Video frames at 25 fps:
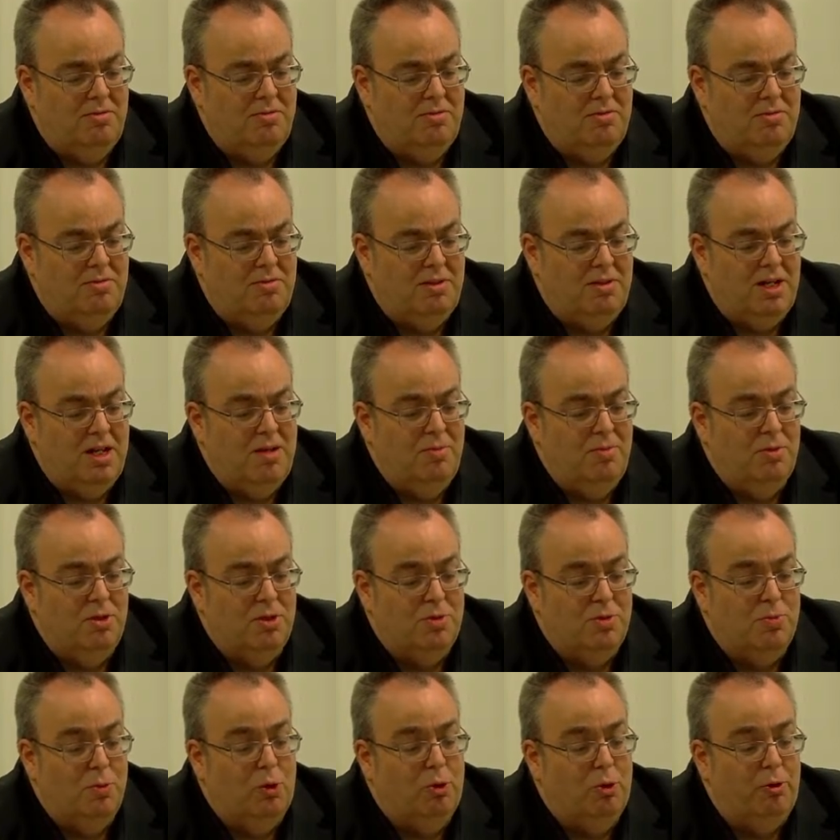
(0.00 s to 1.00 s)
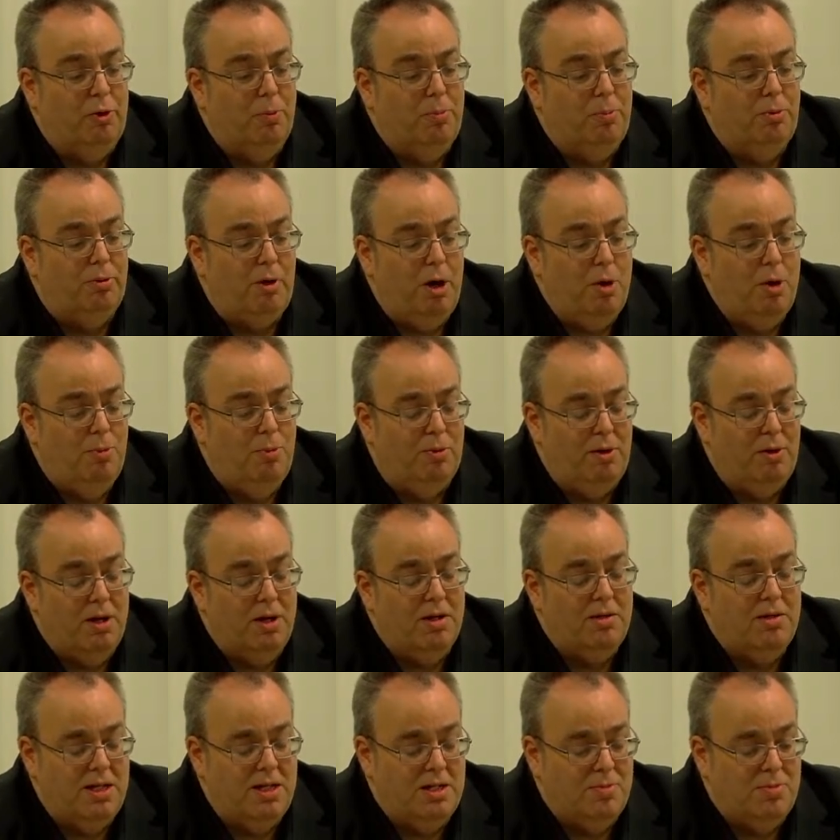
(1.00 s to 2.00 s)
deemed as more
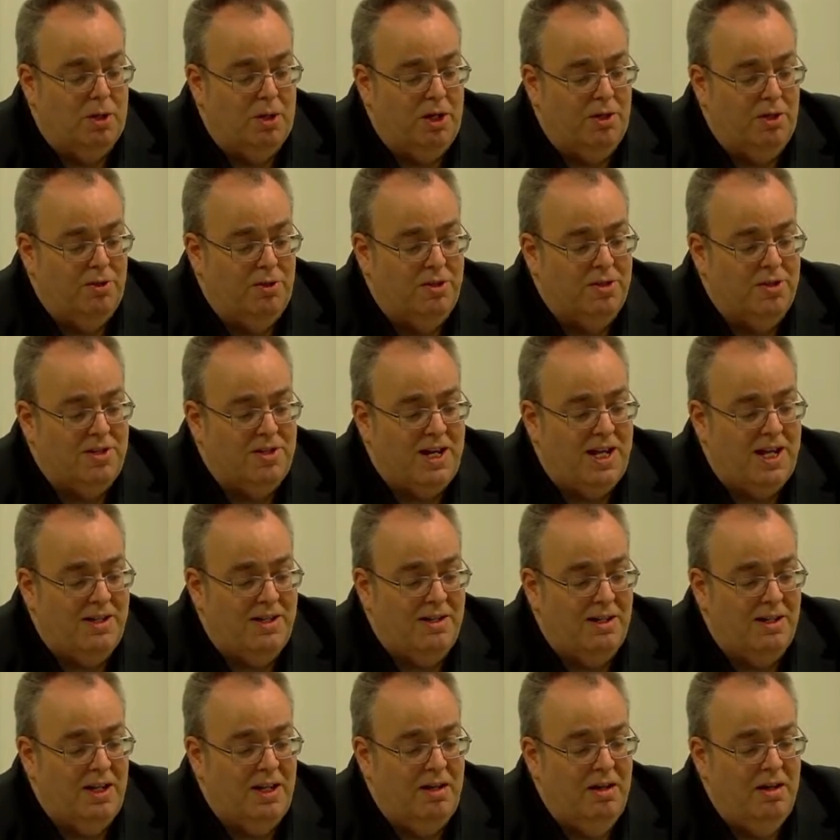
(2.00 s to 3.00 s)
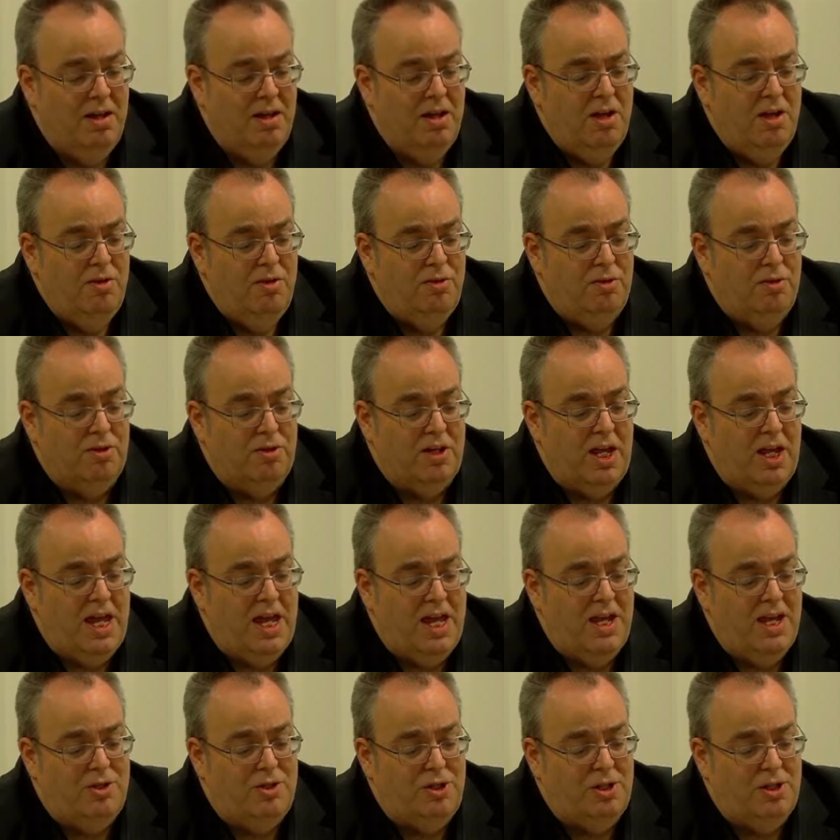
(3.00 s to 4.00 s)
appropriate, is my understanding, that
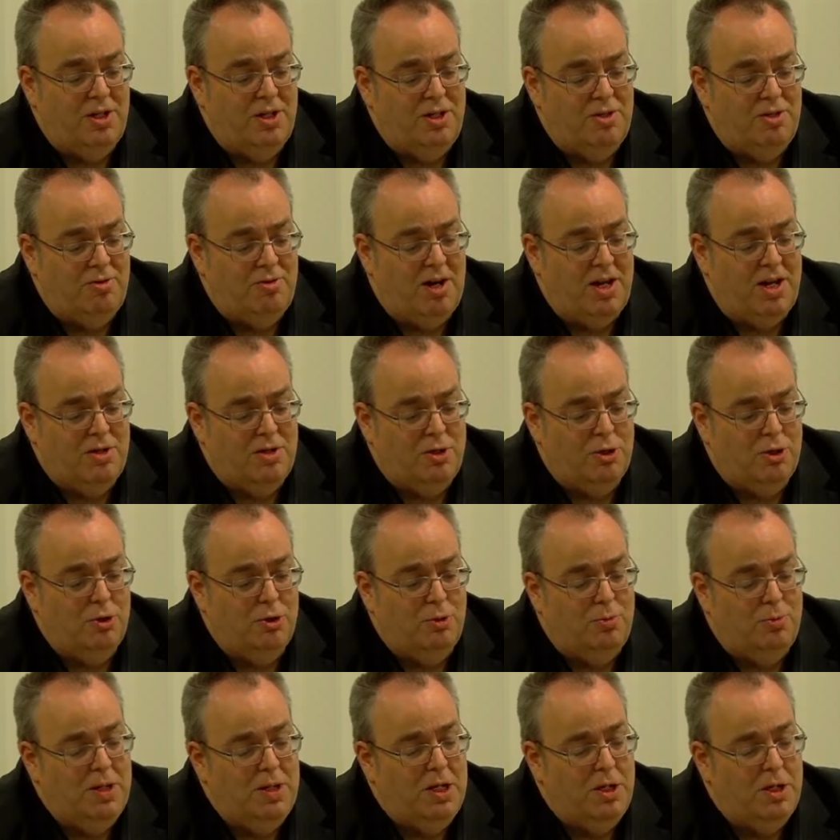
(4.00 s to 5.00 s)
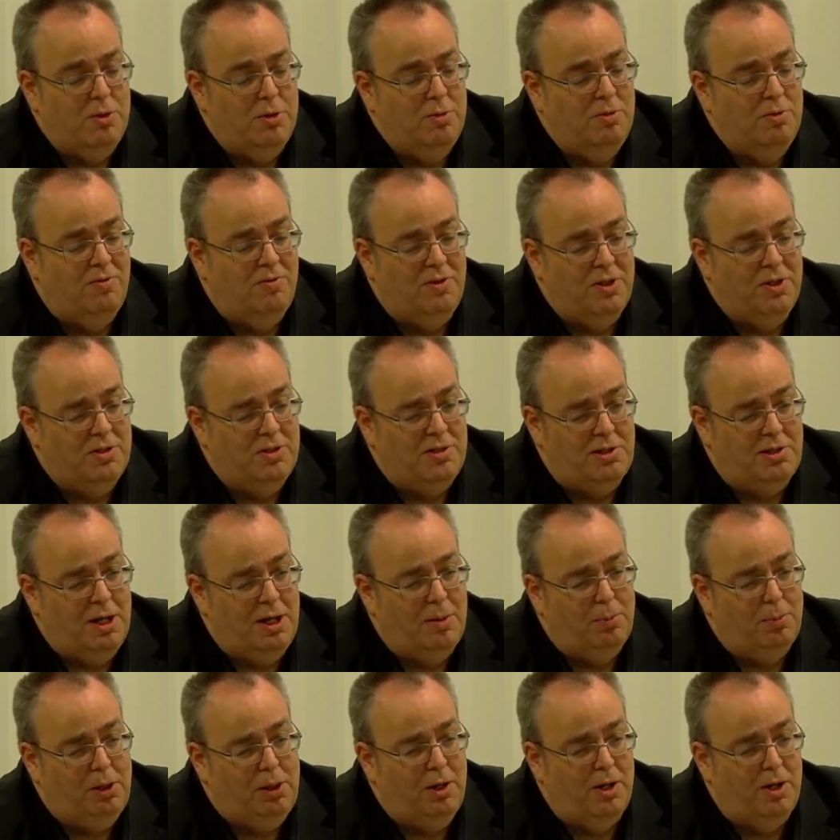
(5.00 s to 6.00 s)
air change rates could be universally
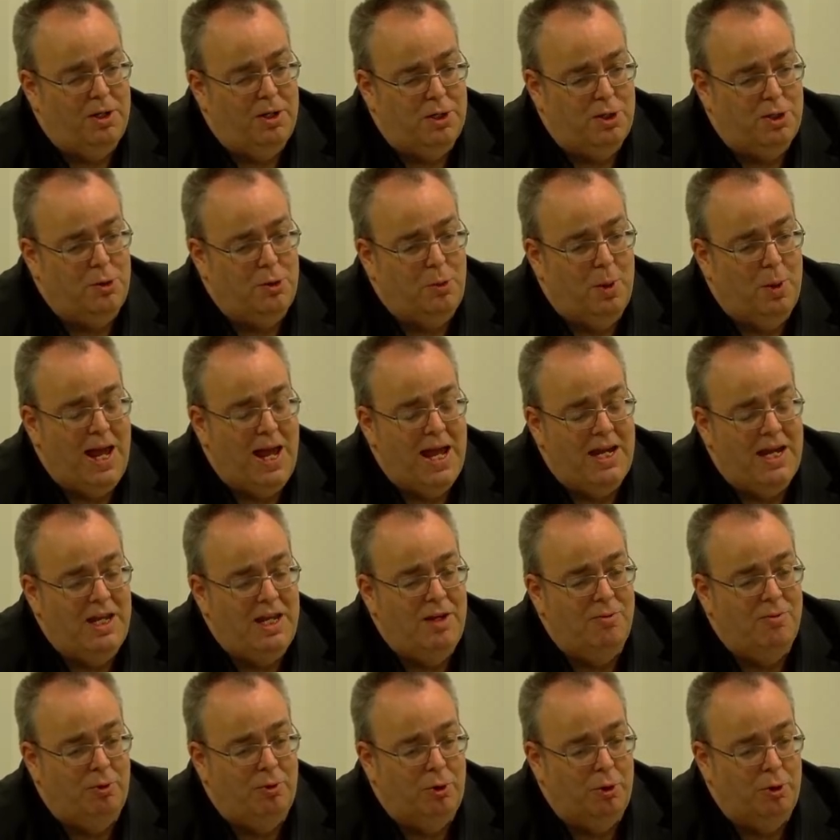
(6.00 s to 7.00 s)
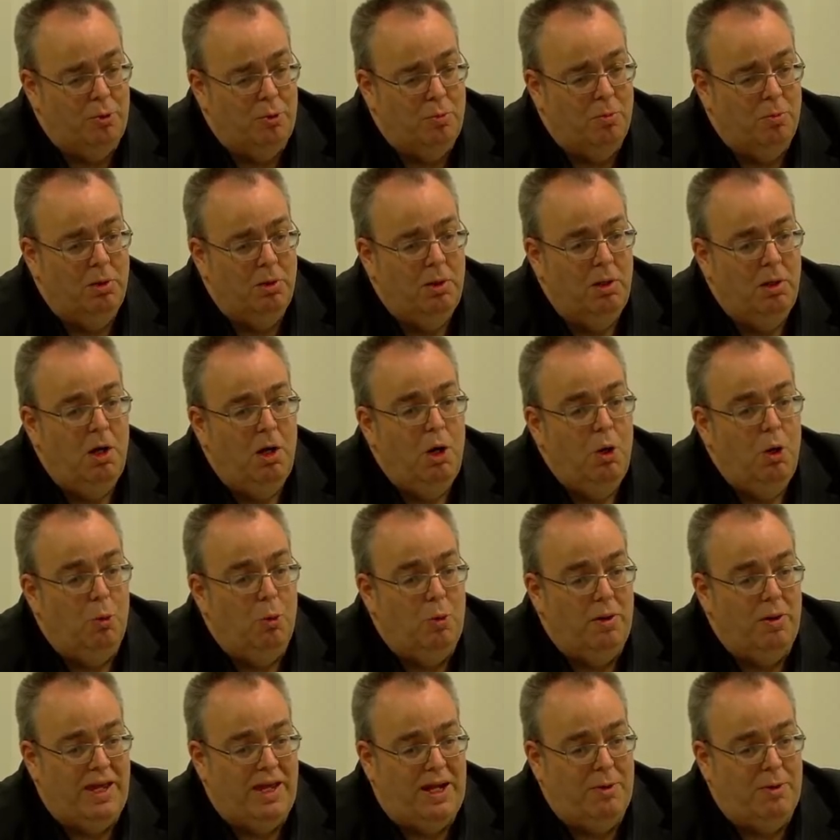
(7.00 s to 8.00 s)
applied to any room
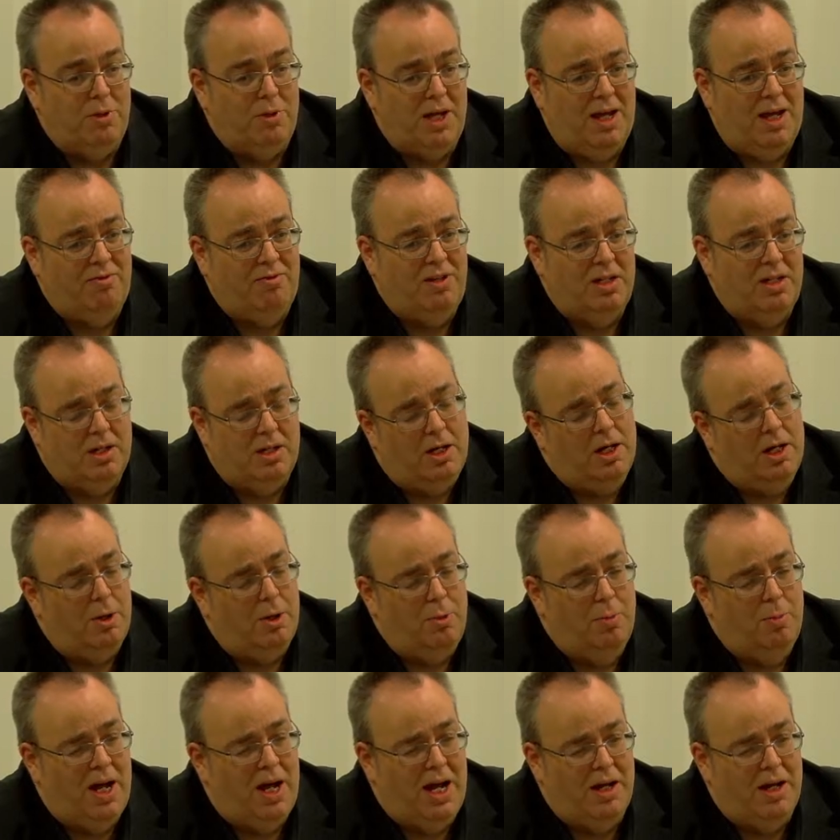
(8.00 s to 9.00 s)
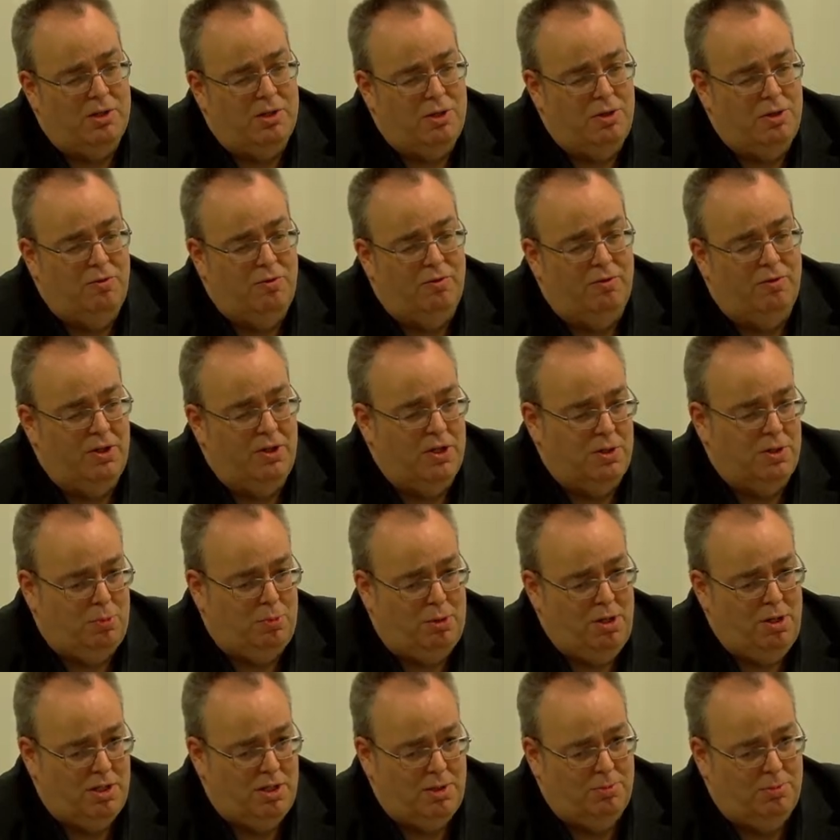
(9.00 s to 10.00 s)
without having to go back to first
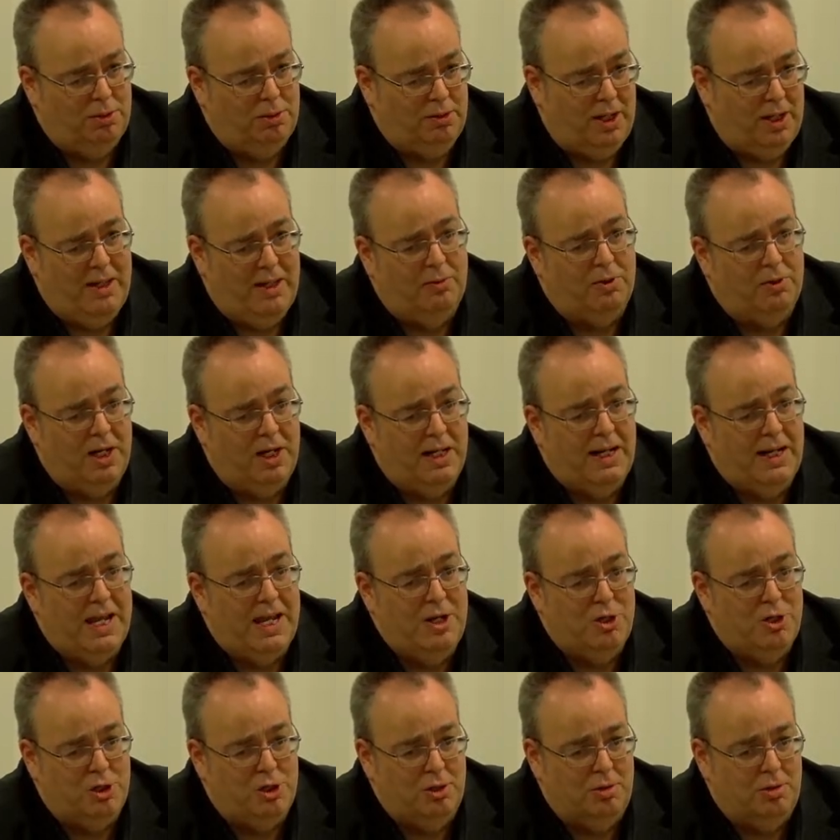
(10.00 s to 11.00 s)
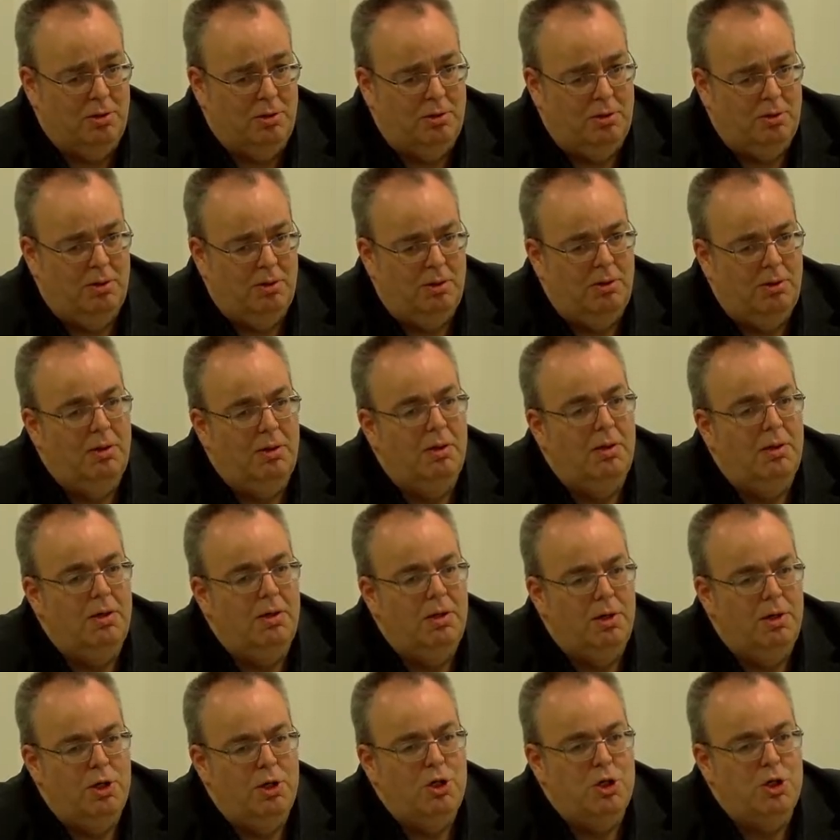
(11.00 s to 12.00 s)
principle calculation
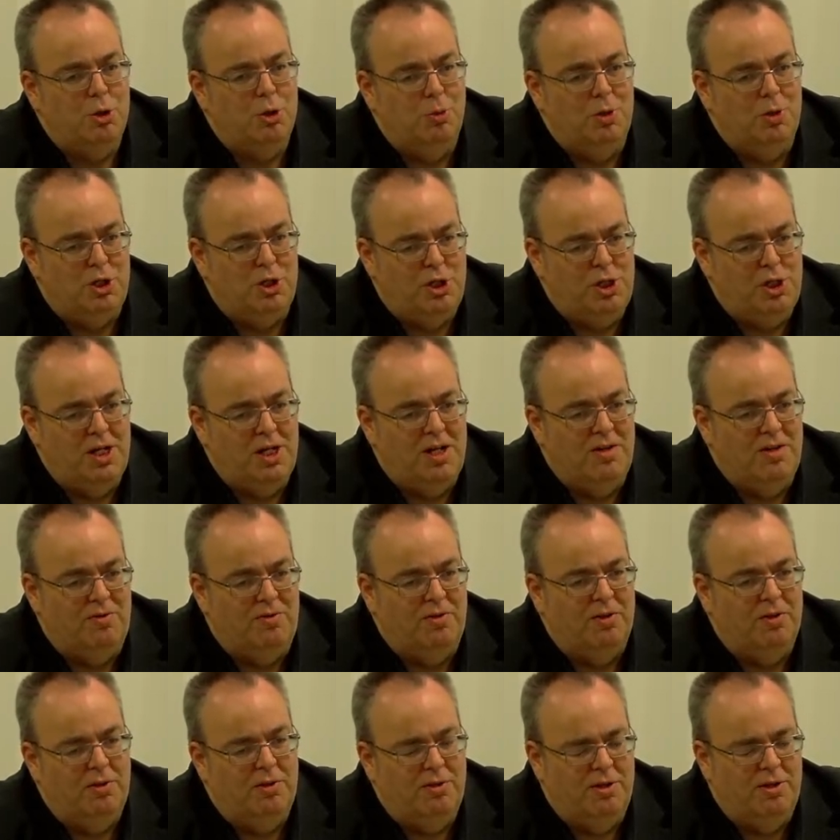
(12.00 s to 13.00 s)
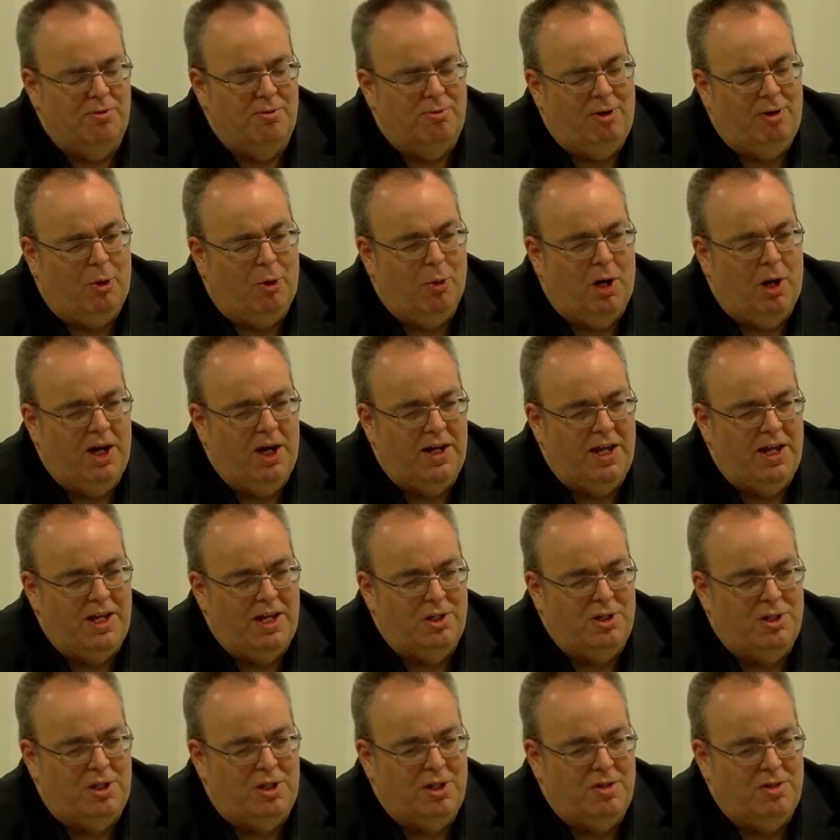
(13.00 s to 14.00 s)
to achieve the required air
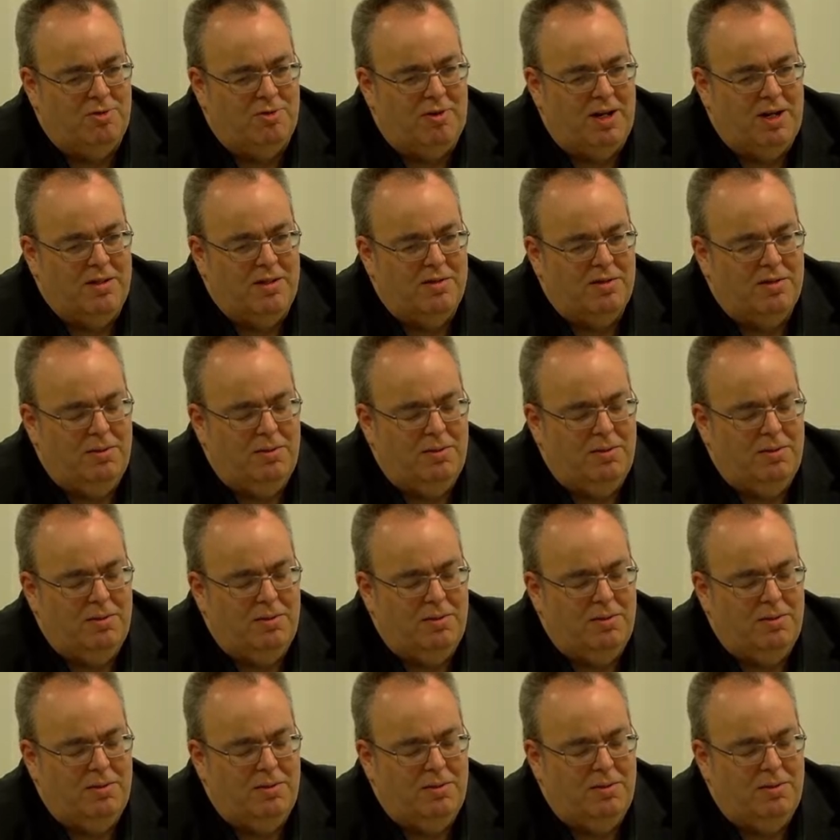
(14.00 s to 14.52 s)
change rates.